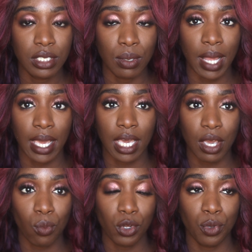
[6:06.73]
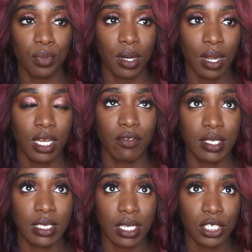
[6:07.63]
So like when you put it on
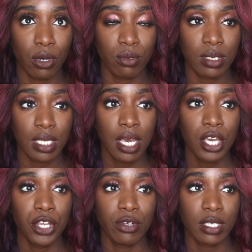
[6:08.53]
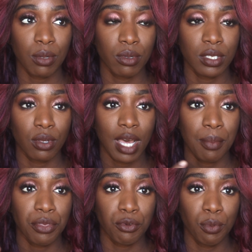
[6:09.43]
different skin tones, your skin will still
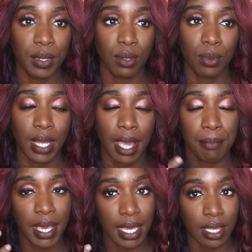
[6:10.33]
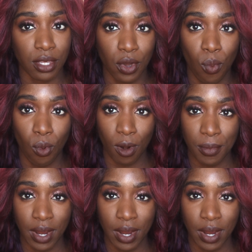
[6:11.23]
come through, but it will like make it look warmer.